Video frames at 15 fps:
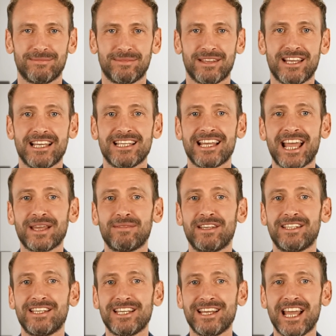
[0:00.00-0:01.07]
This app
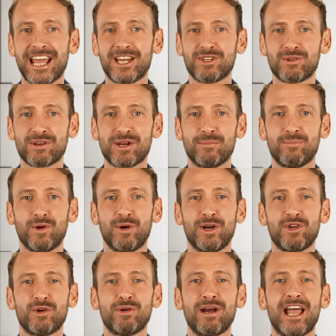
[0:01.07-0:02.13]
is designed to import
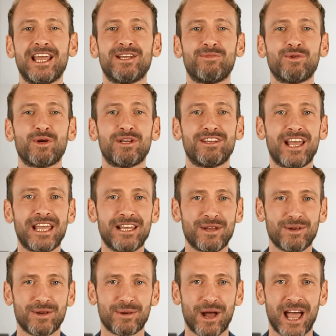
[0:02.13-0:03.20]
or export
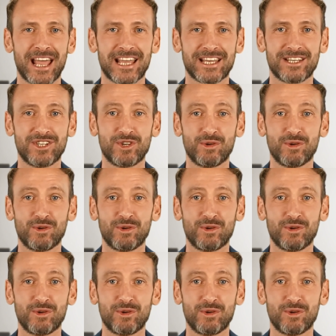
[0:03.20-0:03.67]
document lines